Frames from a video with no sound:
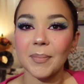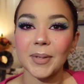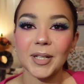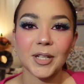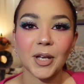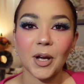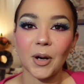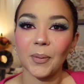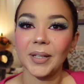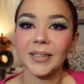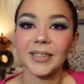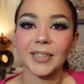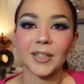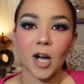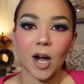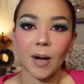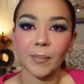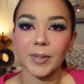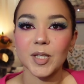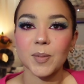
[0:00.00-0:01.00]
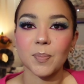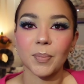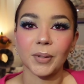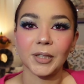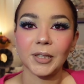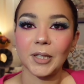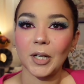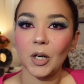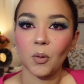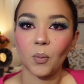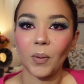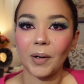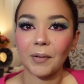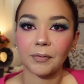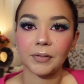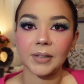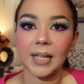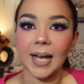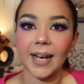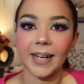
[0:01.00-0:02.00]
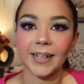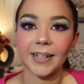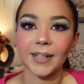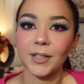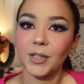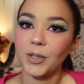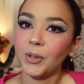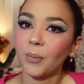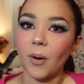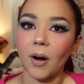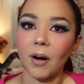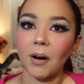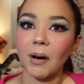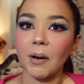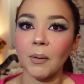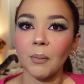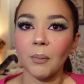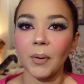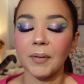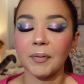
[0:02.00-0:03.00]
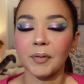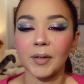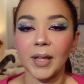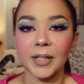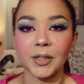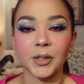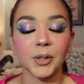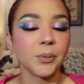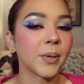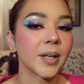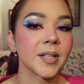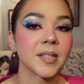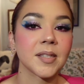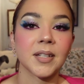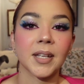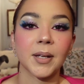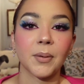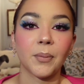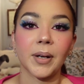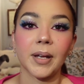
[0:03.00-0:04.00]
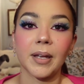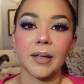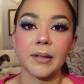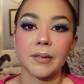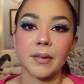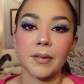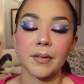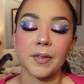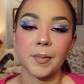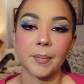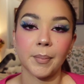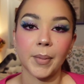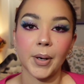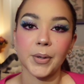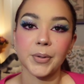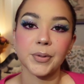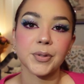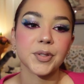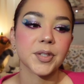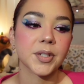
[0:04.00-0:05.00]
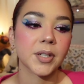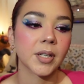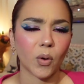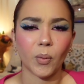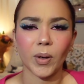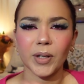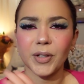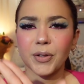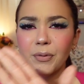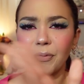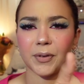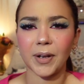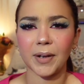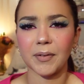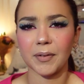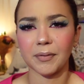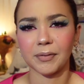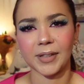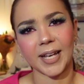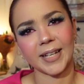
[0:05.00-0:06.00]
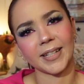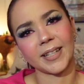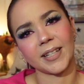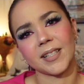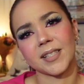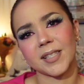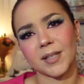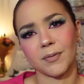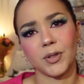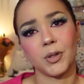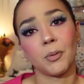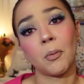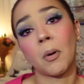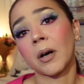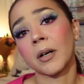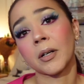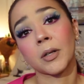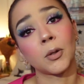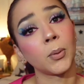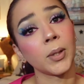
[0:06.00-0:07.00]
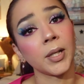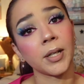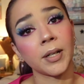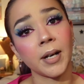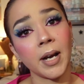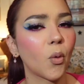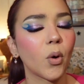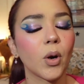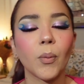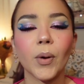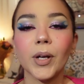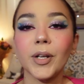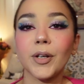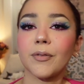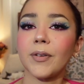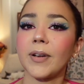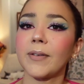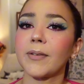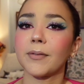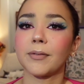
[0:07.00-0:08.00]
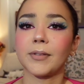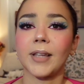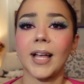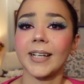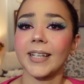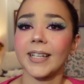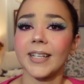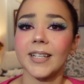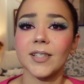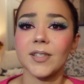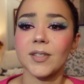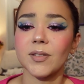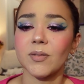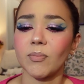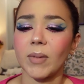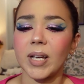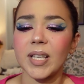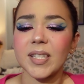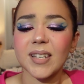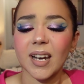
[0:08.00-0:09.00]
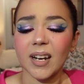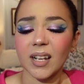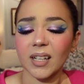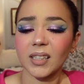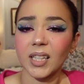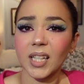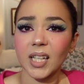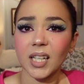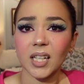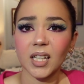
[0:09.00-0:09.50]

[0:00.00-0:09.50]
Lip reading: me know in the comments below what flag you are, what flag you resonate with the most, or what your favorite flag is if you aren't queer, or what your favorite flag is aesthetically.